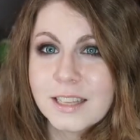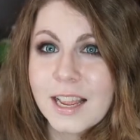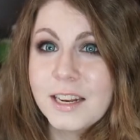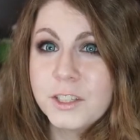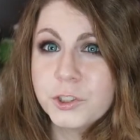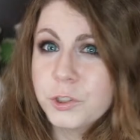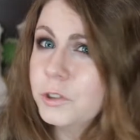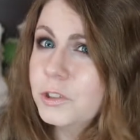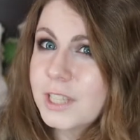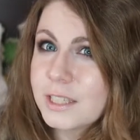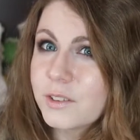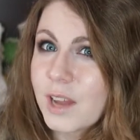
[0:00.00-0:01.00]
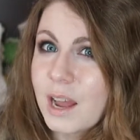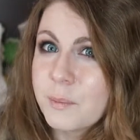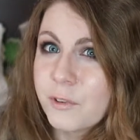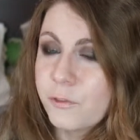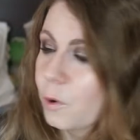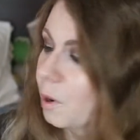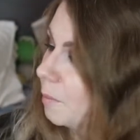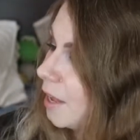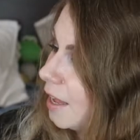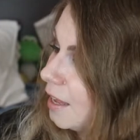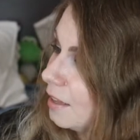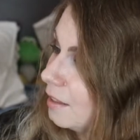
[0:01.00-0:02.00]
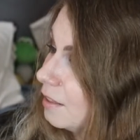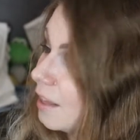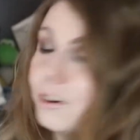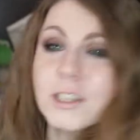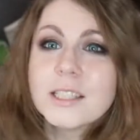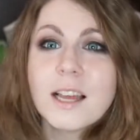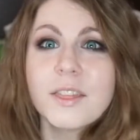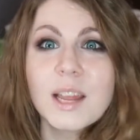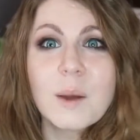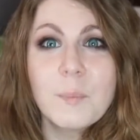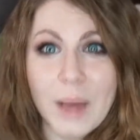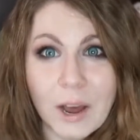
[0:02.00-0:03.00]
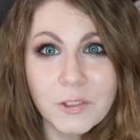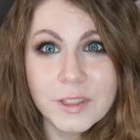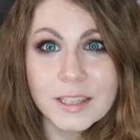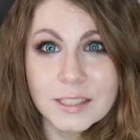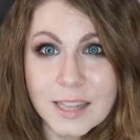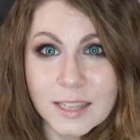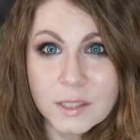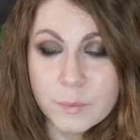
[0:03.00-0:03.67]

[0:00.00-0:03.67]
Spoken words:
And in true SETO KAIBA form, there is nothing about this that's